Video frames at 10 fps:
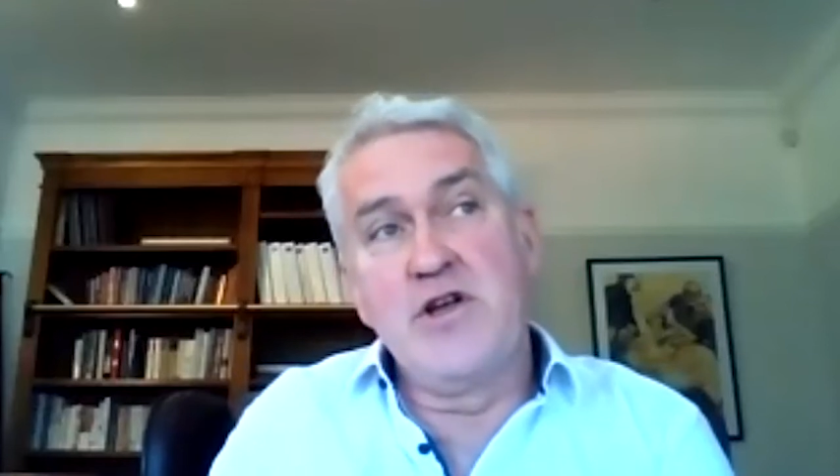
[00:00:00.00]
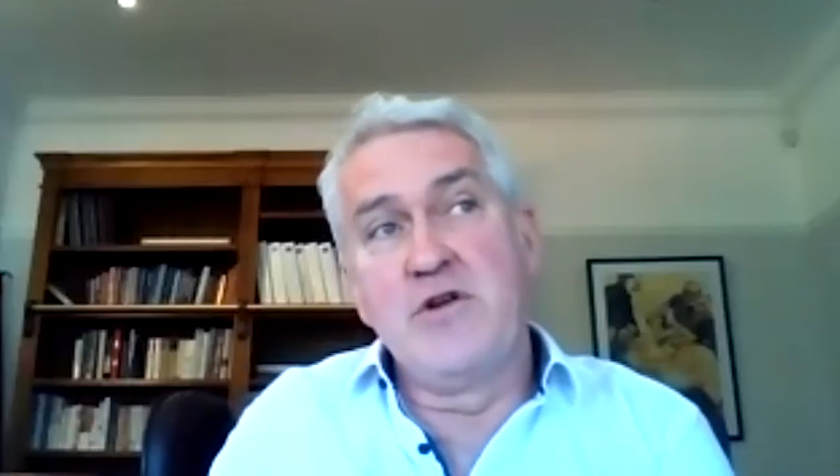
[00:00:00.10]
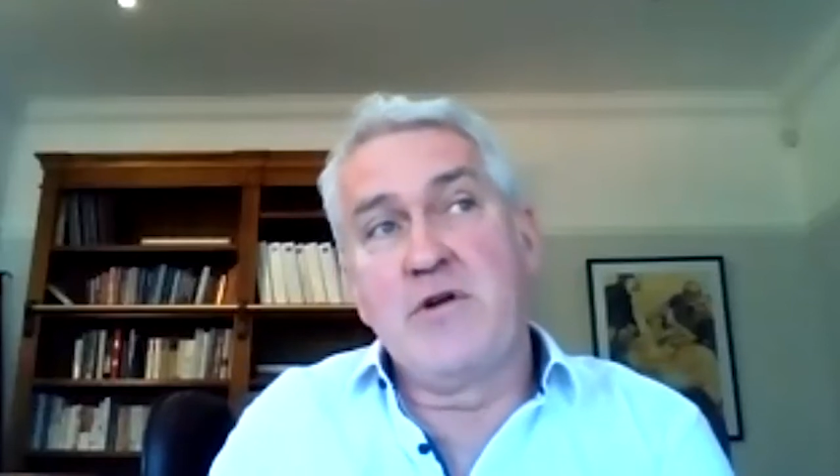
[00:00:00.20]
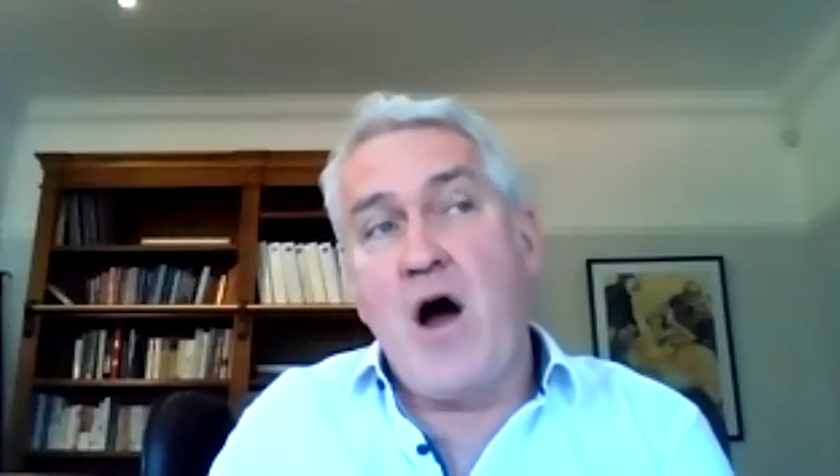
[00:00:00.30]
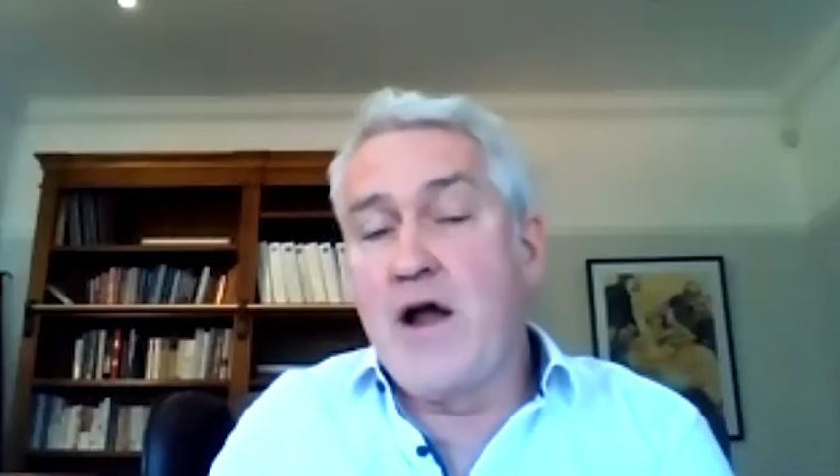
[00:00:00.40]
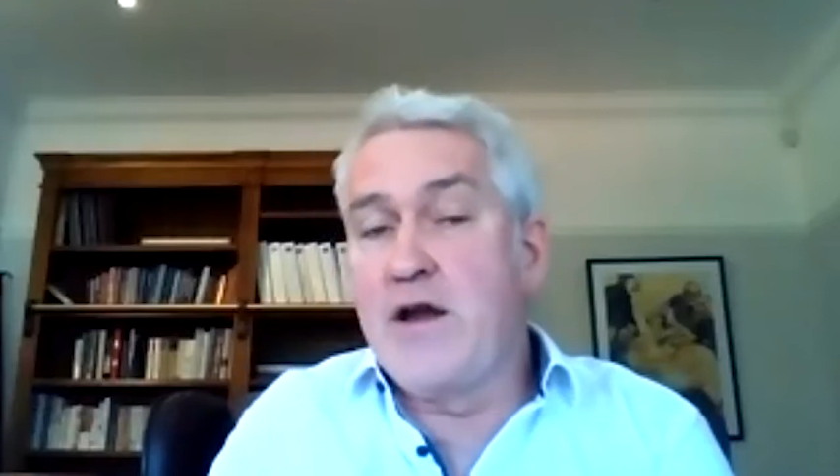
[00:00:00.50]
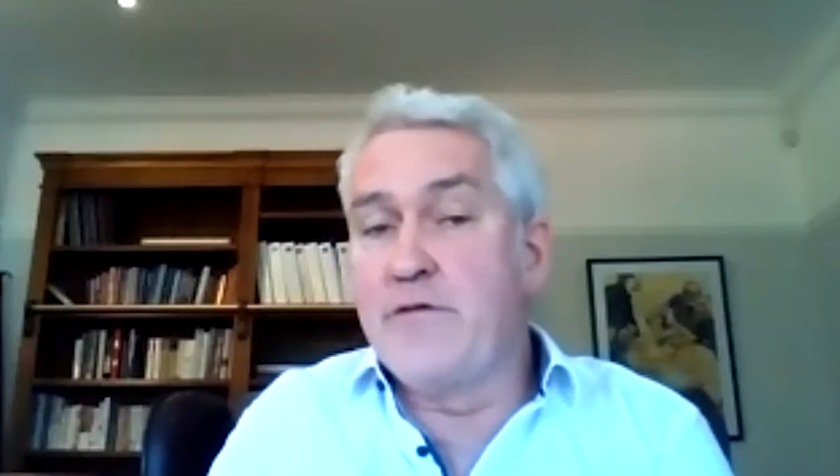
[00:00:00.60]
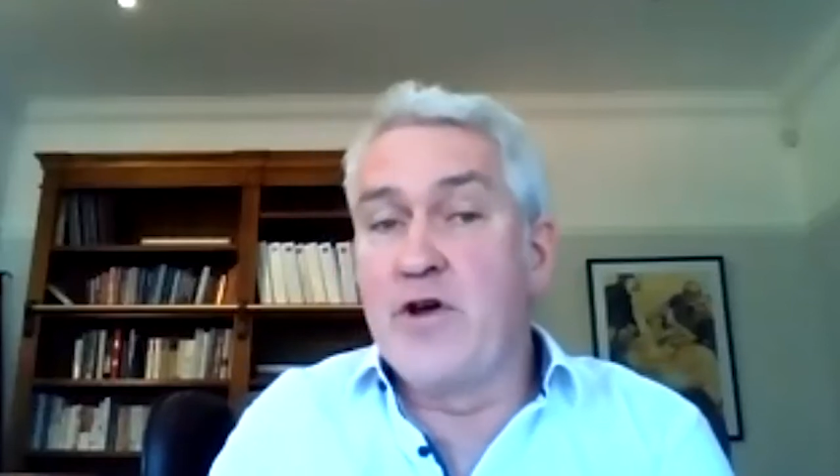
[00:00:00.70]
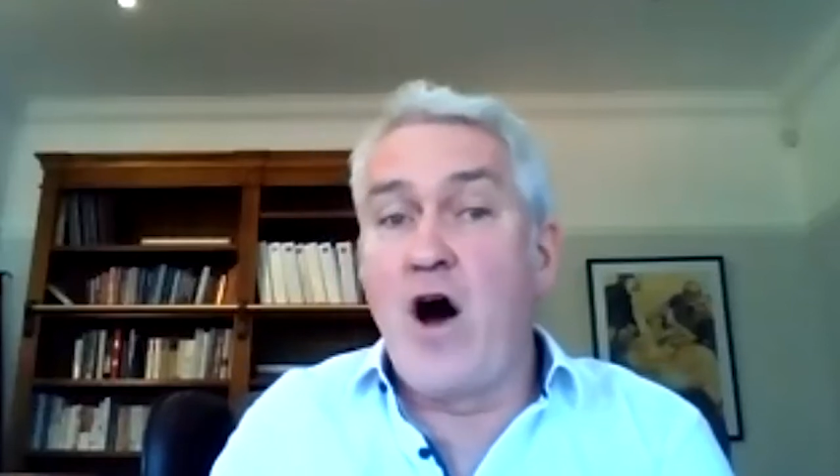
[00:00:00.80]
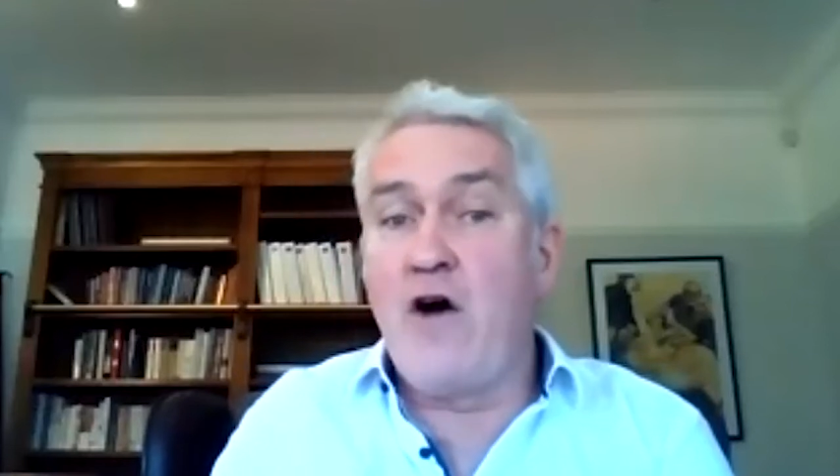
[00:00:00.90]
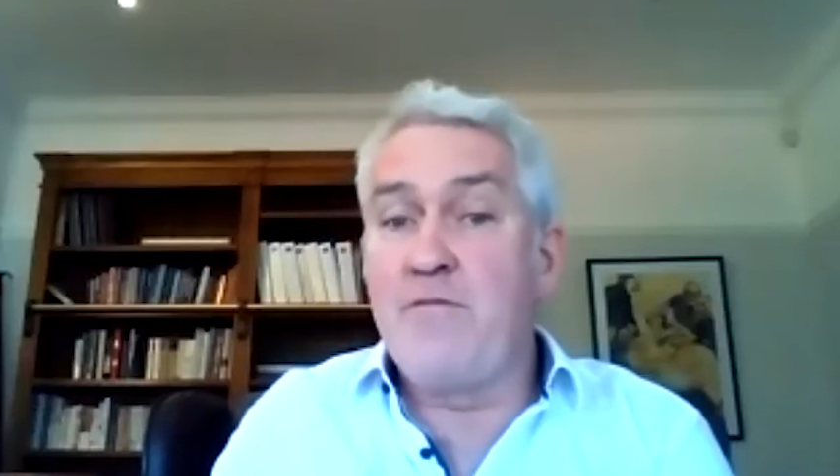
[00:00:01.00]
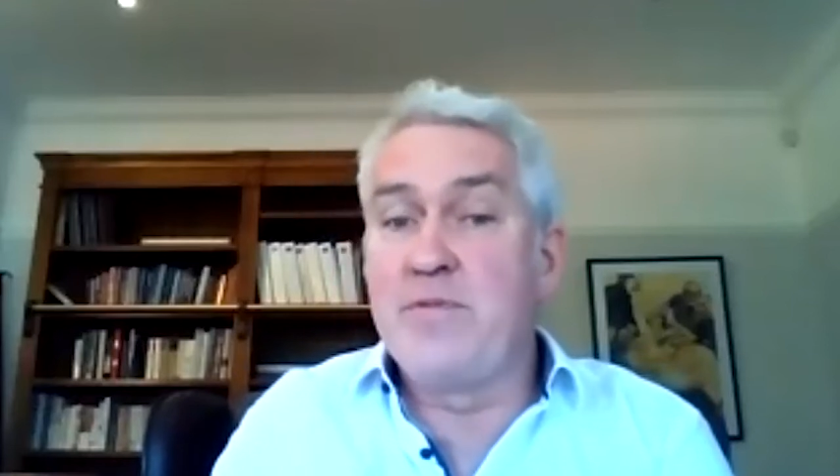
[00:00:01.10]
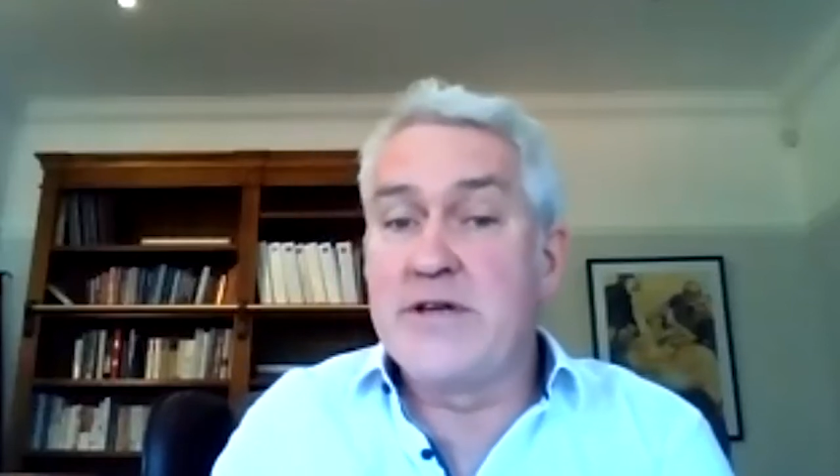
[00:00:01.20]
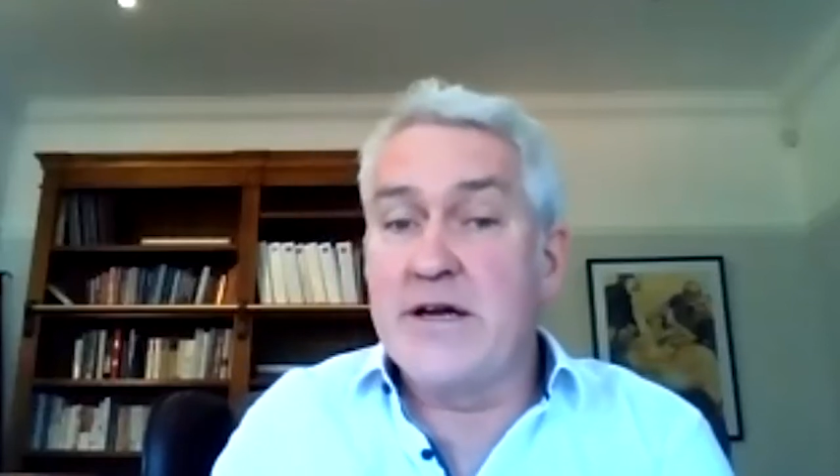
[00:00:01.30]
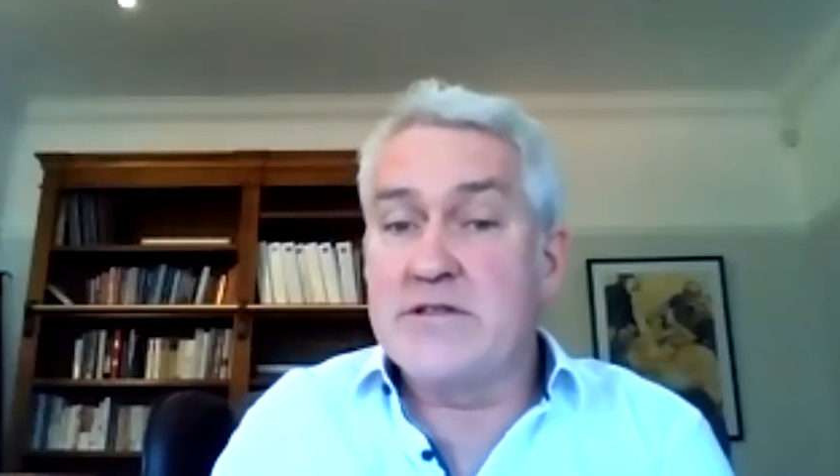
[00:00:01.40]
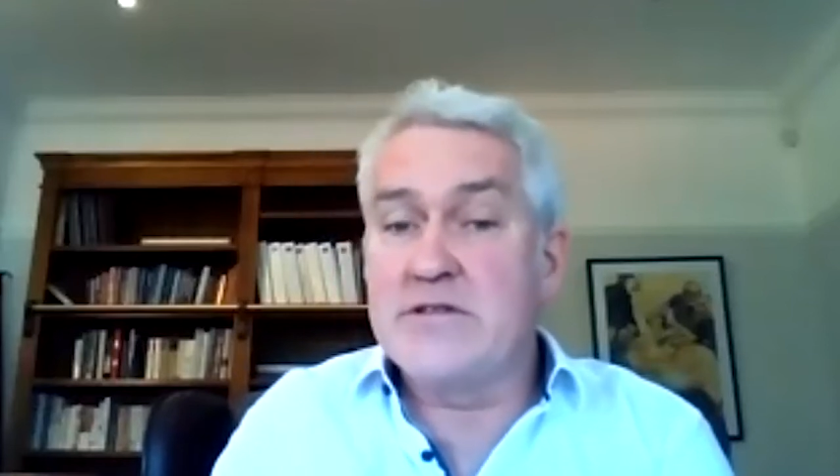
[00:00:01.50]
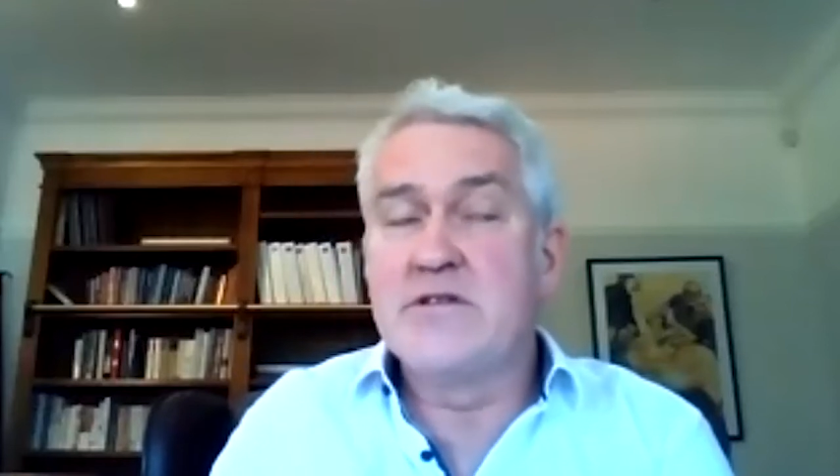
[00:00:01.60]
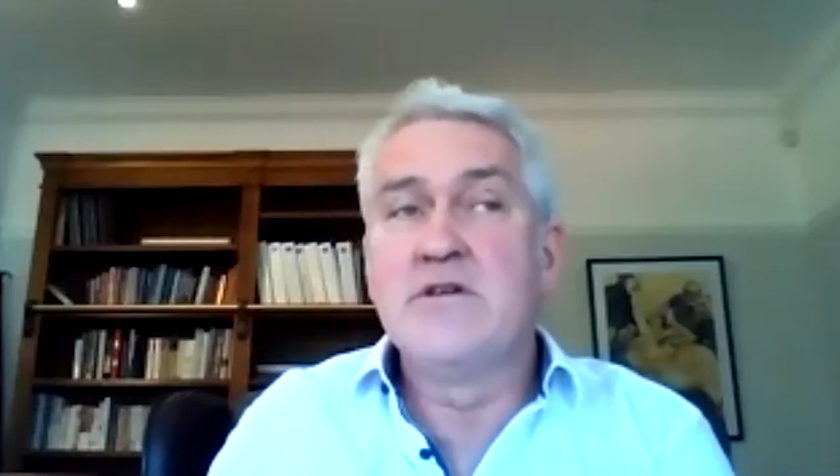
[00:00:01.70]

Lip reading: you kind of can half predict,